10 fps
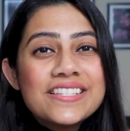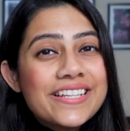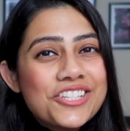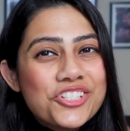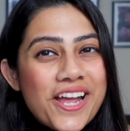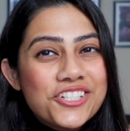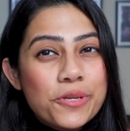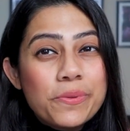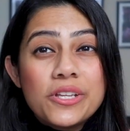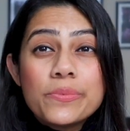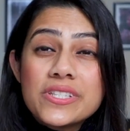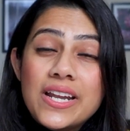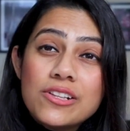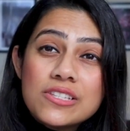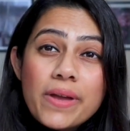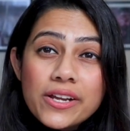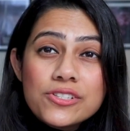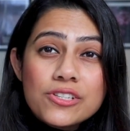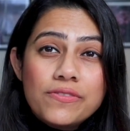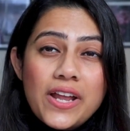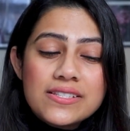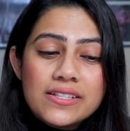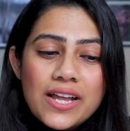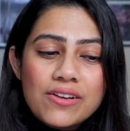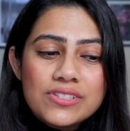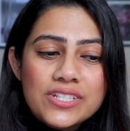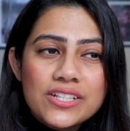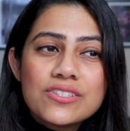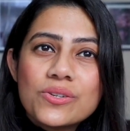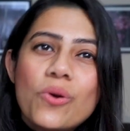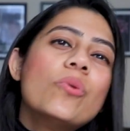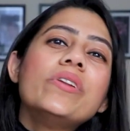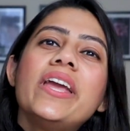Since ChatGPT was announced, Microsoft has announced its own